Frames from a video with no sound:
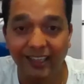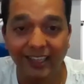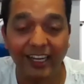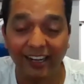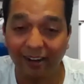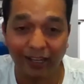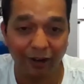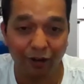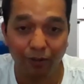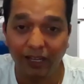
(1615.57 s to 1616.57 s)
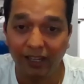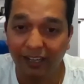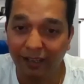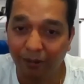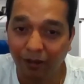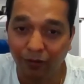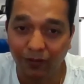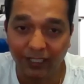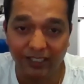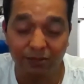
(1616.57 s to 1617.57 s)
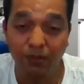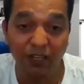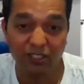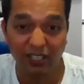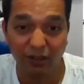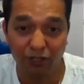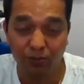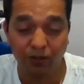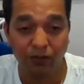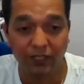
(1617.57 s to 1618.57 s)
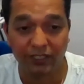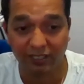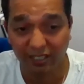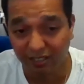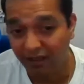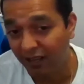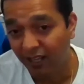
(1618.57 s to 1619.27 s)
There cannot be a little bit of excess because he was perfectionist.